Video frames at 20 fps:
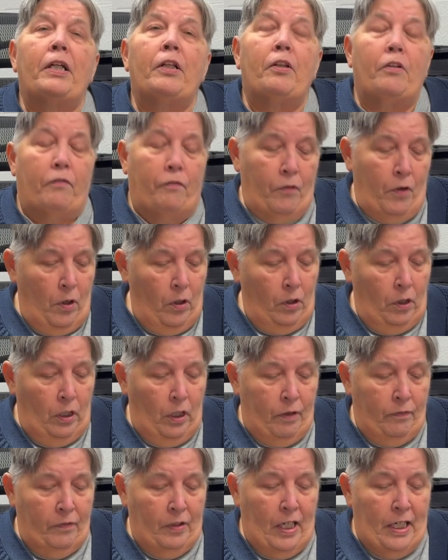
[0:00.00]
in the fall
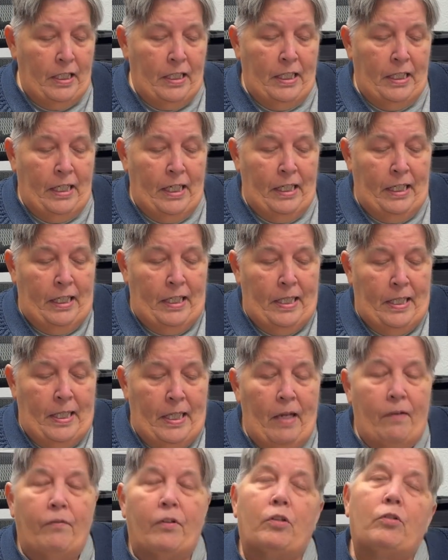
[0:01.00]
of
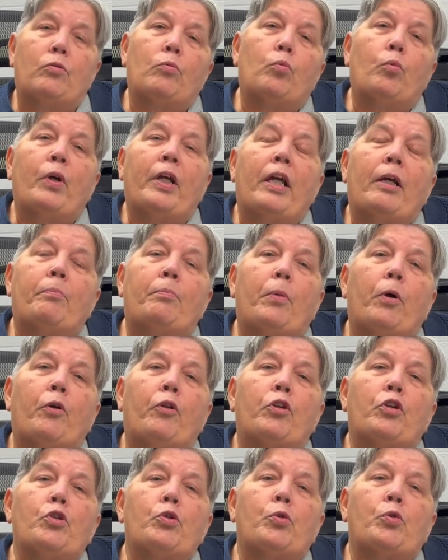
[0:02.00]
1987, we had
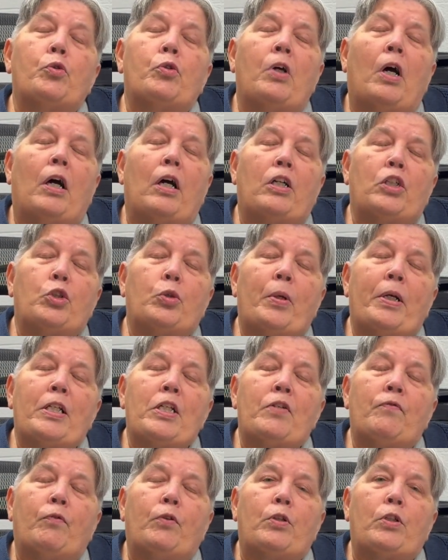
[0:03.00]
both
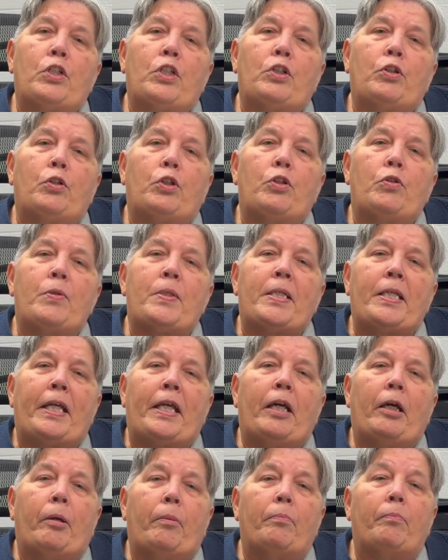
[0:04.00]
transferred to
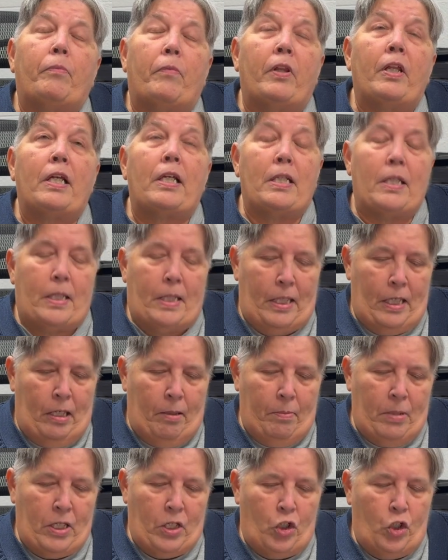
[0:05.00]
UCM, then
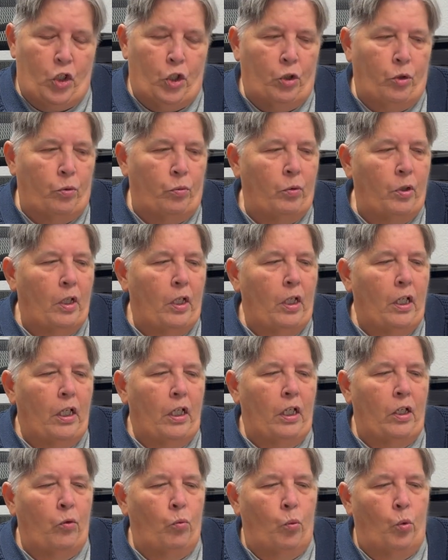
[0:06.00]
CMSU,
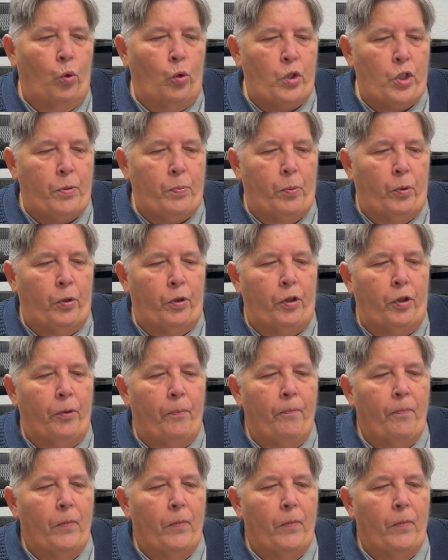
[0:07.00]
in Warrensburg.